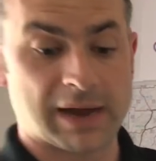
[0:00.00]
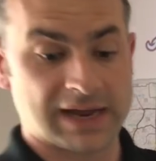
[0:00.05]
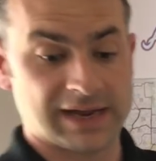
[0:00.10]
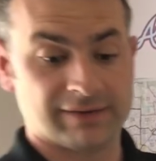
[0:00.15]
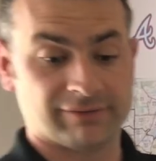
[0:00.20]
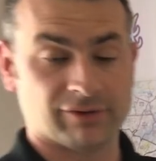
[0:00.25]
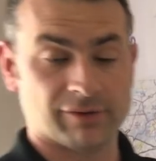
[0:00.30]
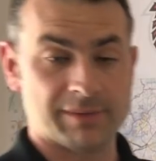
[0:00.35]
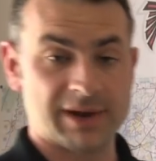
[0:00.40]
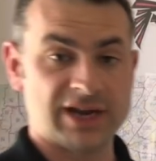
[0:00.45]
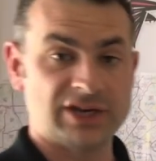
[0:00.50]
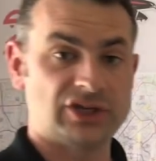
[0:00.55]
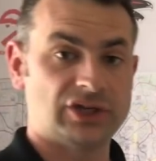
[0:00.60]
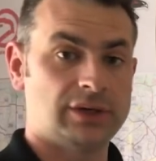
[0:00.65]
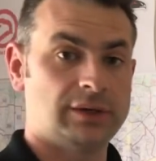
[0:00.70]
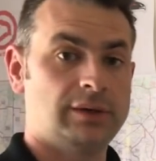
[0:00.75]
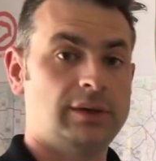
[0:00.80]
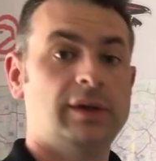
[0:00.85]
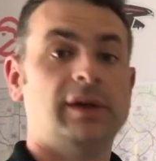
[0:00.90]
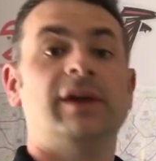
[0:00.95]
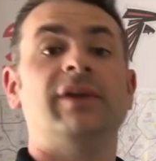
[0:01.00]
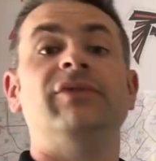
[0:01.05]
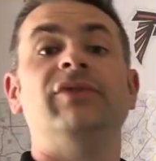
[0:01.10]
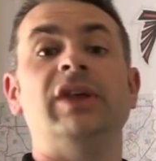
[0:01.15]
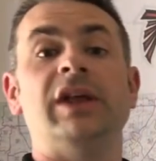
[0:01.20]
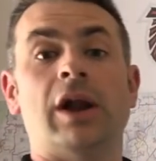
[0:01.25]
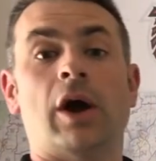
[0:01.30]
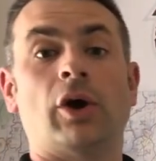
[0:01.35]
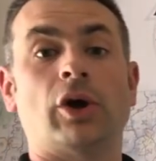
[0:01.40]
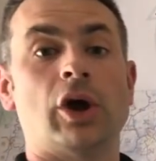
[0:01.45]
information,
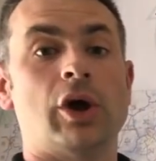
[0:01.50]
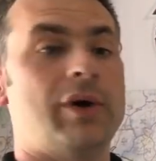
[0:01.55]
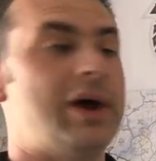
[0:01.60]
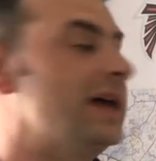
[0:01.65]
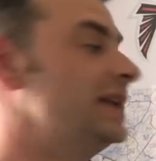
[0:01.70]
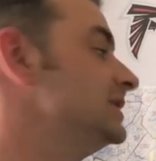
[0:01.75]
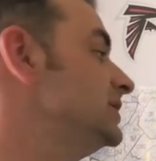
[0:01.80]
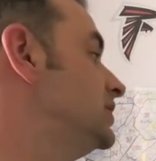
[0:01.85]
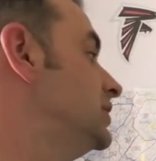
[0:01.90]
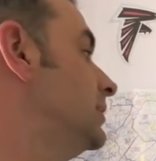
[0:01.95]
then I'll go ahead and